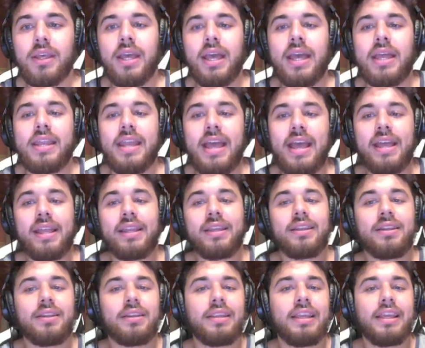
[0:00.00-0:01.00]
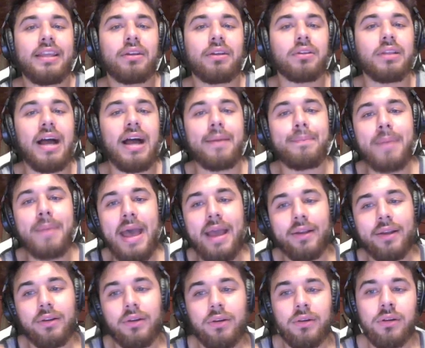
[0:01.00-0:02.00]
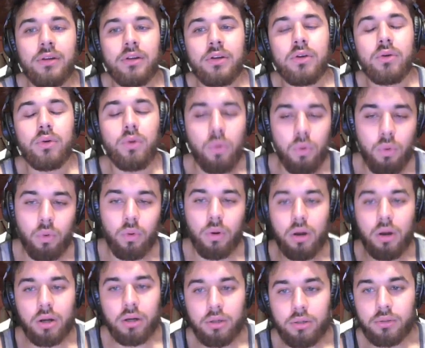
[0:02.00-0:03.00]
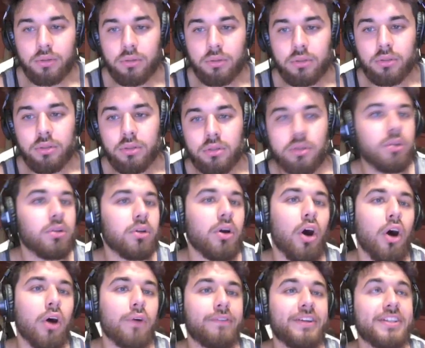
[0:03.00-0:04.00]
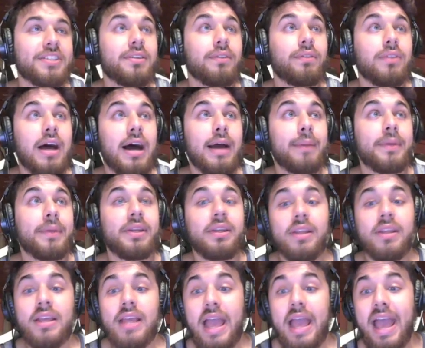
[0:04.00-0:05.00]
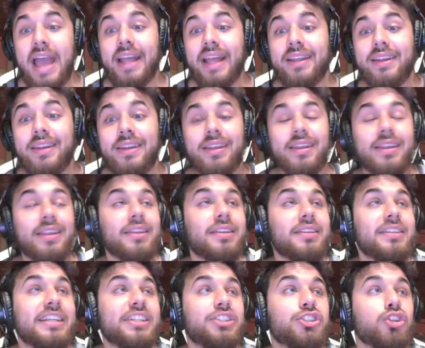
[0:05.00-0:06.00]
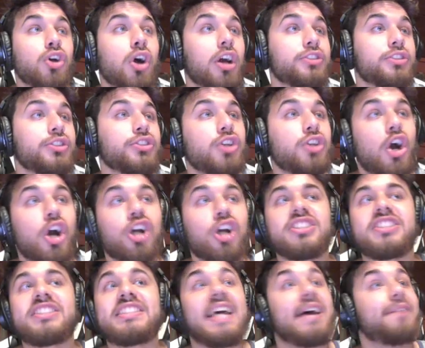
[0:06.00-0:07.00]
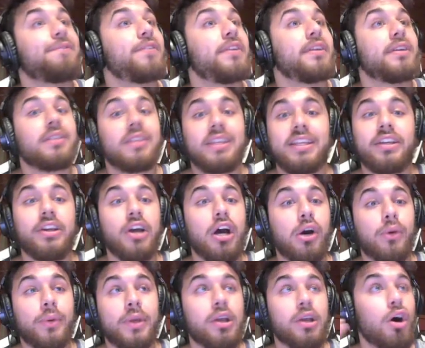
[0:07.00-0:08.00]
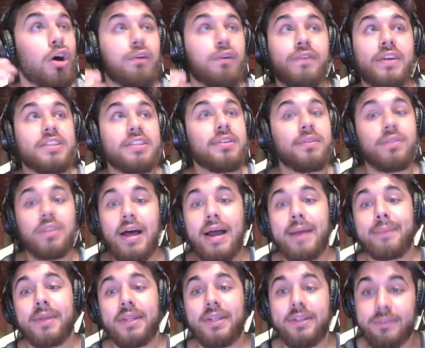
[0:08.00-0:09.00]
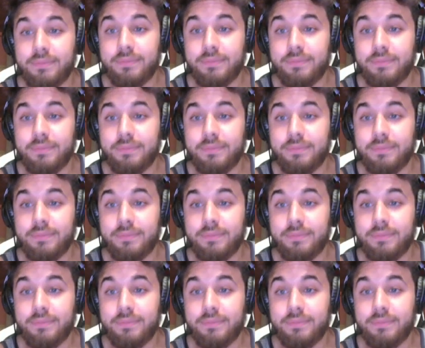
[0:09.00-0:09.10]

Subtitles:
And then either linebacker or offensive lineman. And the Chargers are definitely going offensive lineman.